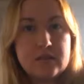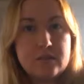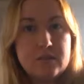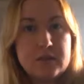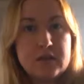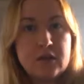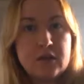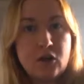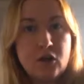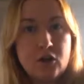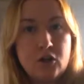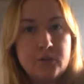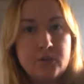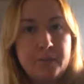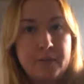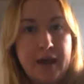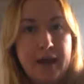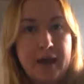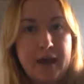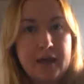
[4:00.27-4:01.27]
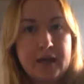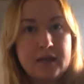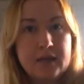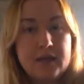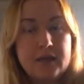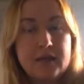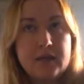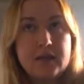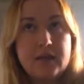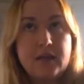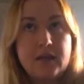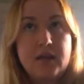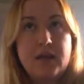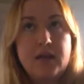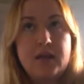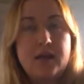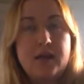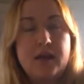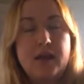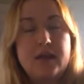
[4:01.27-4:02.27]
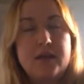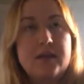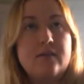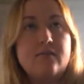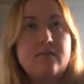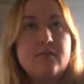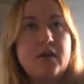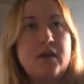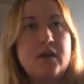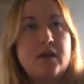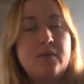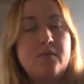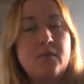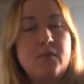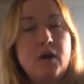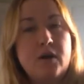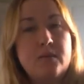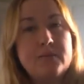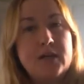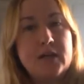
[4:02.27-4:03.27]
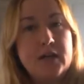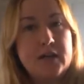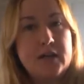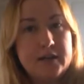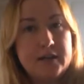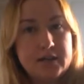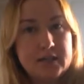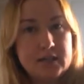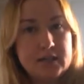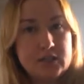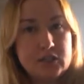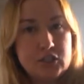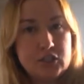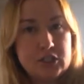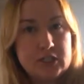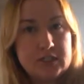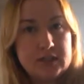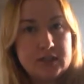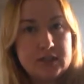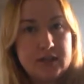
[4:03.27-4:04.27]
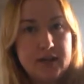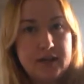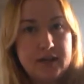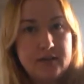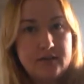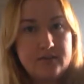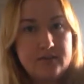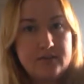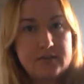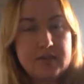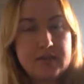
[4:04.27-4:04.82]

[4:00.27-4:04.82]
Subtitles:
be called back. I gave my mom a hug and she left,